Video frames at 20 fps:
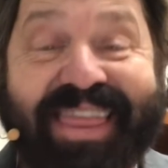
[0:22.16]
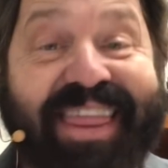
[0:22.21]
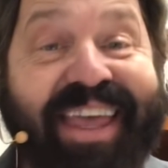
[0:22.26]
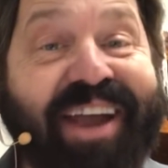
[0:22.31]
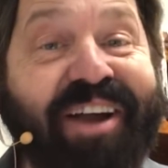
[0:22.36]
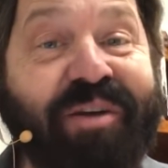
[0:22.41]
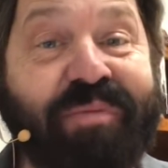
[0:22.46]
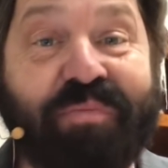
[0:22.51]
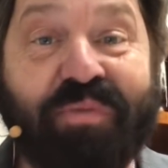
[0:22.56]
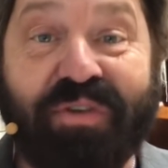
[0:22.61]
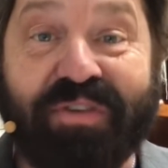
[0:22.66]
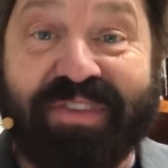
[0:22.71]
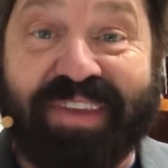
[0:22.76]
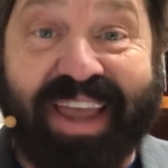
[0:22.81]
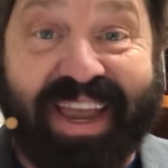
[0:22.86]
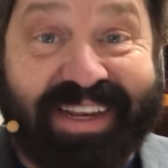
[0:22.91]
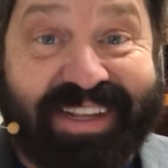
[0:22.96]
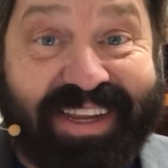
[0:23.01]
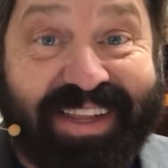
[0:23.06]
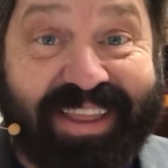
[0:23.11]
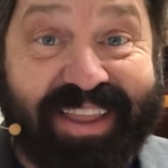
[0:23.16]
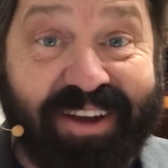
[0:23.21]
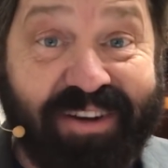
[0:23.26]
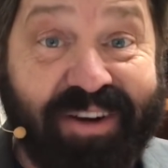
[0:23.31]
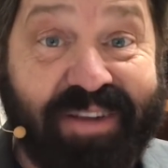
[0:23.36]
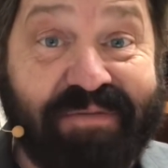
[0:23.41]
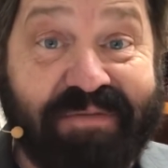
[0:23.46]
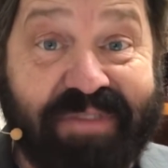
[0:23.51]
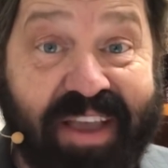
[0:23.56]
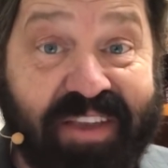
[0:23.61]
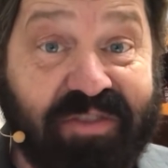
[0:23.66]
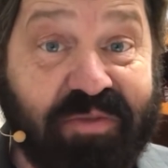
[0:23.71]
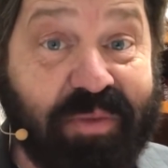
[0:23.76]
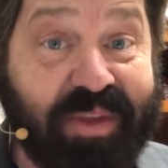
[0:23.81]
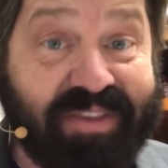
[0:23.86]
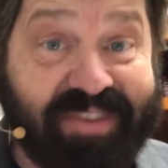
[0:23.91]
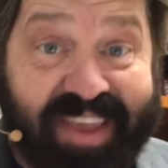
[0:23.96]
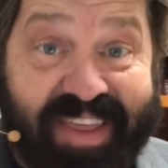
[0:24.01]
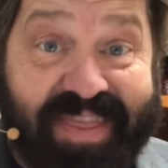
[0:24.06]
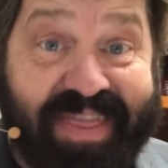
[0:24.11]
They're protecting their
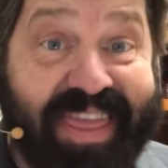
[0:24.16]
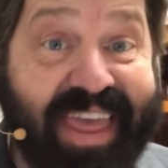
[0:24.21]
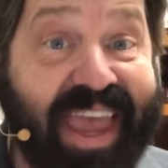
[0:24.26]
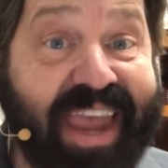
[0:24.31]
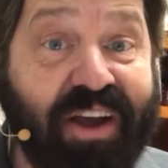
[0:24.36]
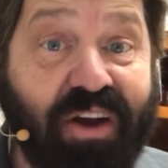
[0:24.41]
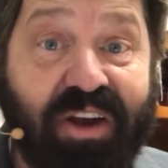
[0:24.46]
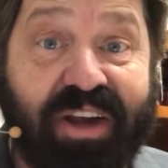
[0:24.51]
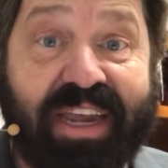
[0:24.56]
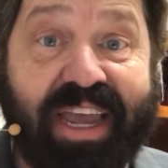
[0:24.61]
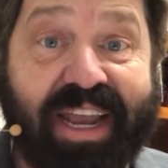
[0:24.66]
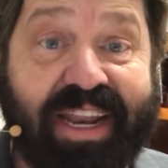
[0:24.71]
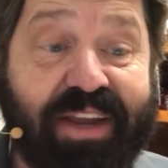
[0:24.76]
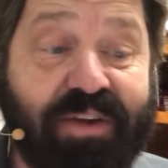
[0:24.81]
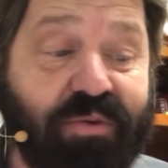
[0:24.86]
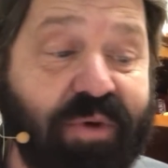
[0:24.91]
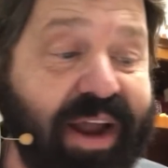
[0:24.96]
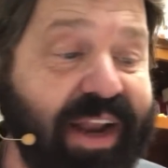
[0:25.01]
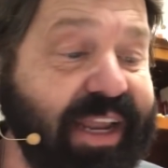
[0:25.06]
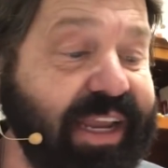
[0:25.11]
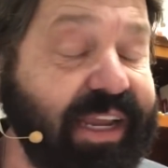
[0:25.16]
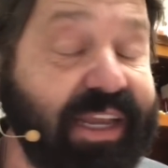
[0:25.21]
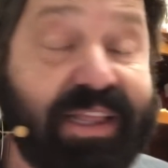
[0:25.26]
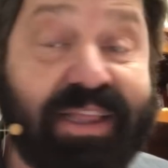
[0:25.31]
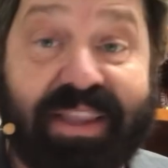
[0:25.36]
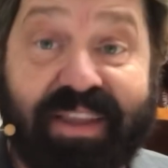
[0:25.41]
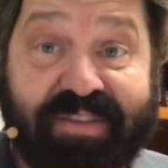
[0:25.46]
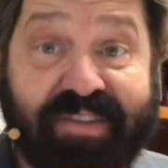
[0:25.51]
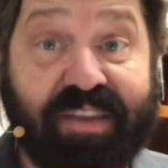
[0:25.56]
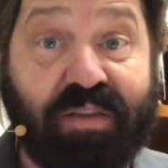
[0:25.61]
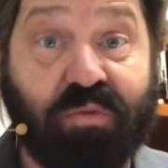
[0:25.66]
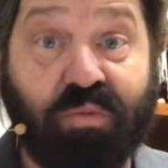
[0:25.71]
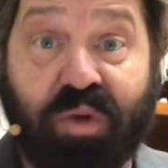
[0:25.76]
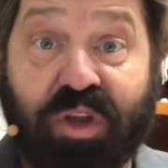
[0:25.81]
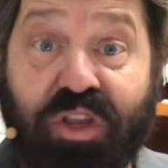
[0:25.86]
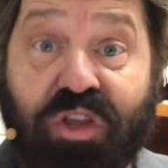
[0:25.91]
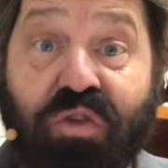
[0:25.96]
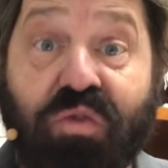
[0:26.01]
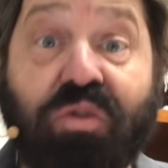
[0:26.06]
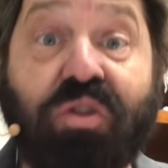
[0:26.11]
investments and they are getting ready. Listen,
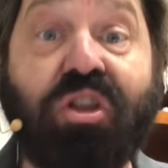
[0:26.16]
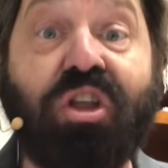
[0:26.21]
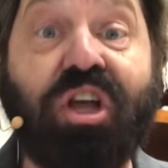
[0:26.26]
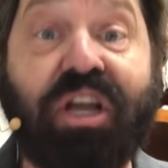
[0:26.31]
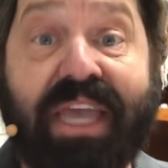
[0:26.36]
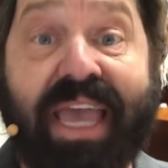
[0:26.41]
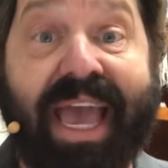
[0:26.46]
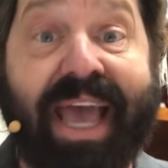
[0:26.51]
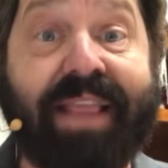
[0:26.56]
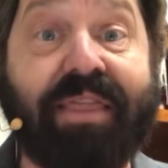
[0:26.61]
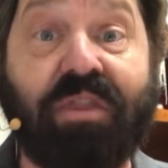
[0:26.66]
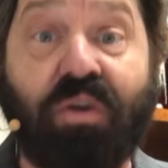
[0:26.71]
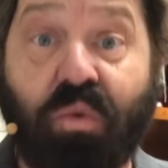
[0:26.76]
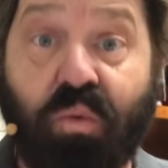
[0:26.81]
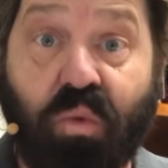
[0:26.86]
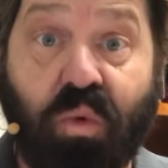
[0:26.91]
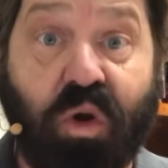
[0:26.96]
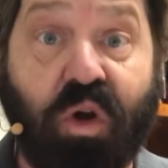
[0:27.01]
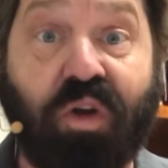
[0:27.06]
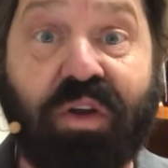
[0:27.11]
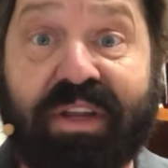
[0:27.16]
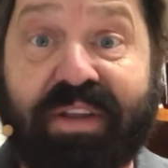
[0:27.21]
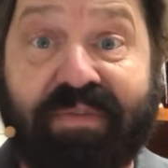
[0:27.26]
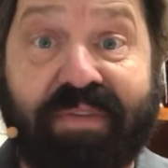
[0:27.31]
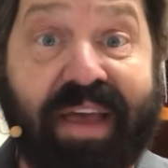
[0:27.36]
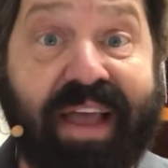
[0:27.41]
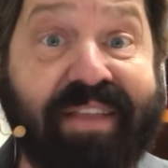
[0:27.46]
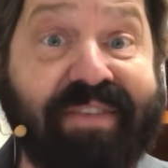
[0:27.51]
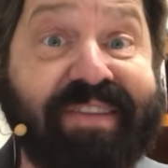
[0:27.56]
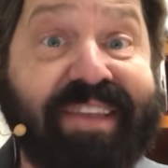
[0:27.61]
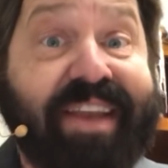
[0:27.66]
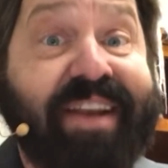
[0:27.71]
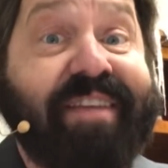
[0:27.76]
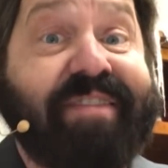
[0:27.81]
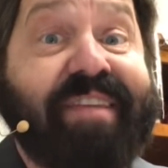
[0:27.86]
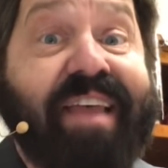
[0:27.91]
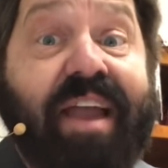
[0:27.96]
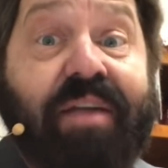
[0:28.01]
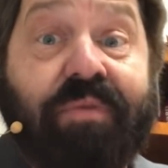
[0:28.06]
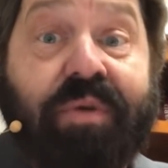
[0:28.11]
when you look at the world events, and
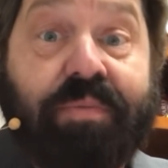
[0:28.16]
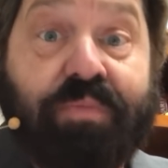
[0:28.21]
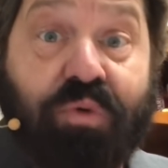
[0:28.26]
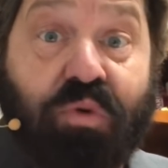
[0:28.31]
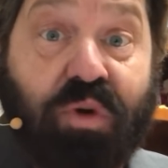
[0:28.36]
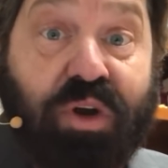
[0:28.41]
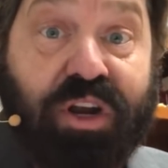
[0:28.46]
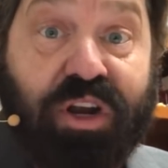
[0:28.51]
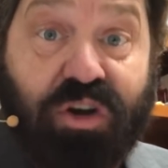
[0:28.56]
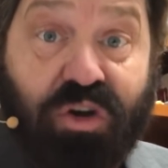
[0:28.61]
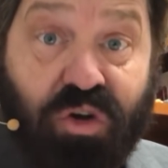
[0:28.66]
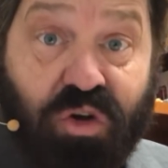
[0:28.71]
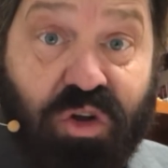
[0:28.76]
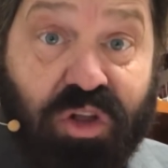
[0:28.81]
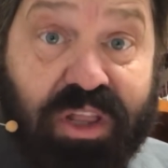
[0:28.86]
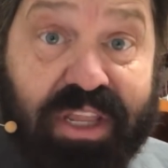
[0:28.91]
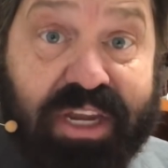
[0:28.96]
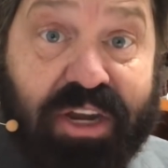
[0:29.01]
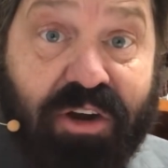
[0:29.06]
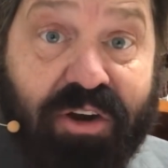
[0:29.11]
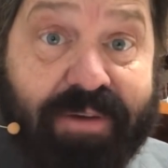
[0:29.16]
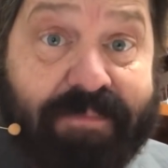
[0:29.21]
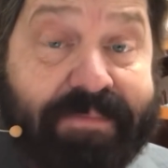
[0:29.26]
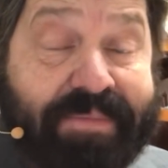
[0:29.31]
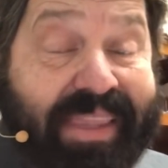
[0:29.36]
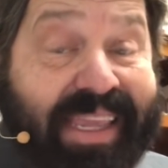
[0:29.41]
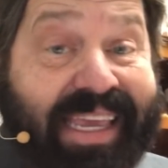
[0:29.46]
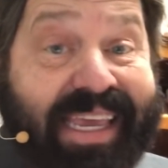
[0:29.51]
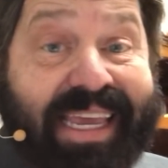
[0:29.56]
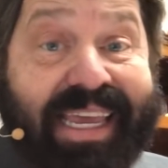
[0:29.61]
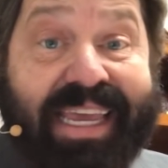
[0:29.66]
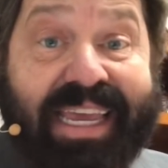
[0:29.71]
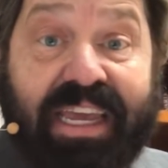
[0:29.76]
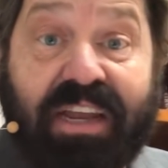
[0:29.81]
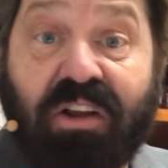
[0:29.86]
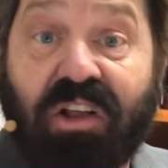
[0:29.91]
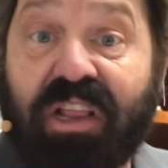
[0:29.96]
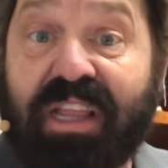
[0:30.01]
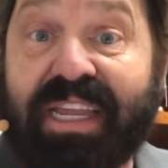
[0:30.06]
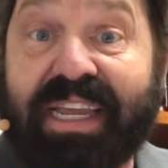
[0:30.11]
as I reported earlier,
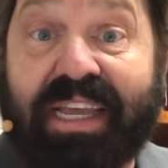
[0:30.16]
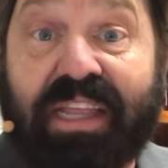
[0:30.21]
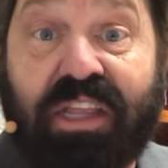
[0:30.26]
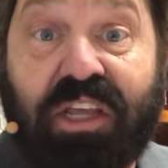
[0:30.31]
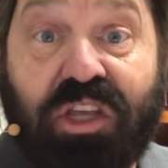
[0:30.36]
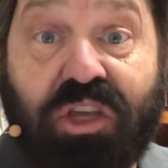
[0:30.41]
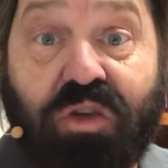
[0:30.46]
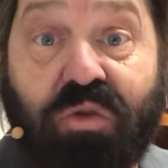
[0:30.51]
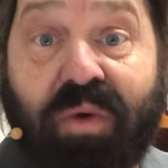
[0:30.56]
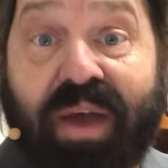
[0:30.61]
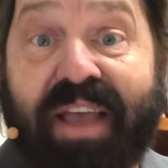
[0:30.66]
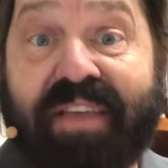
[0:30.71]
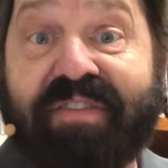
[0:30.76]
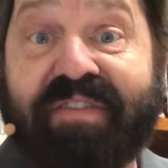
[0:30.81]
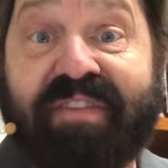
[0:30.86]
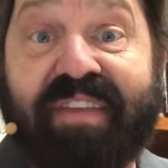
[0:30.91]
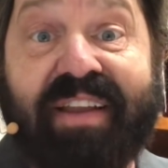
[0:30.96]
Italy and the U.S.